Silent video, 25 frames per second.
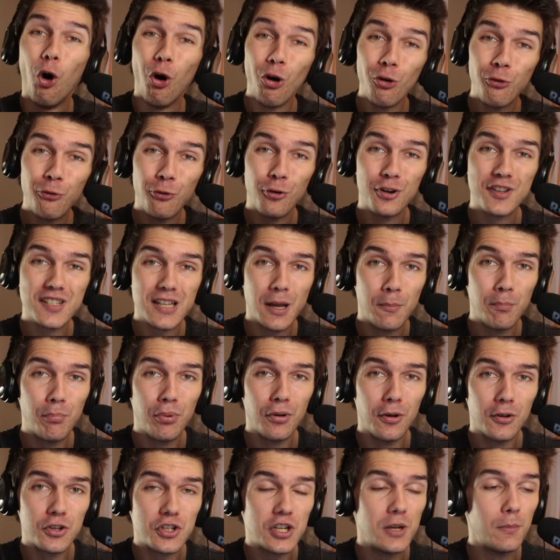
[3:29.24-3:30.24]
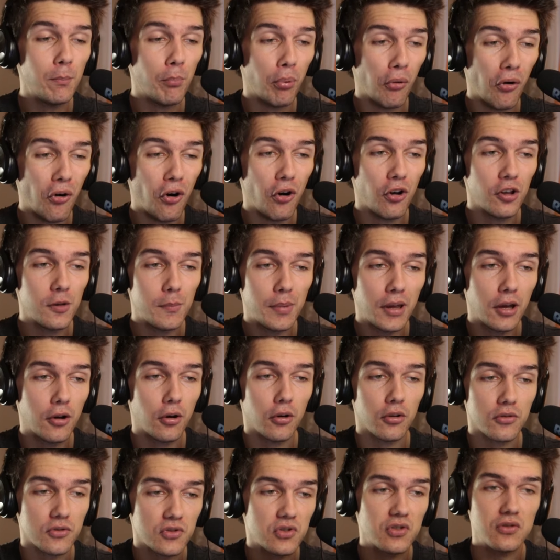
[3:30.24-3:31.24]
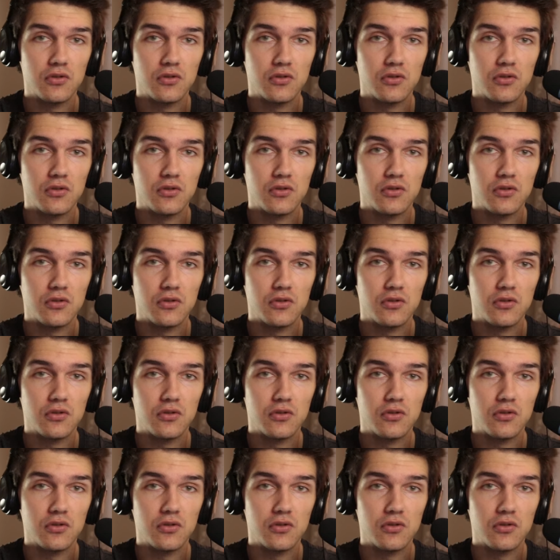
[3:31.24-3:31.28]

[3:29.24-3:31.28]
Or for example, she bought, because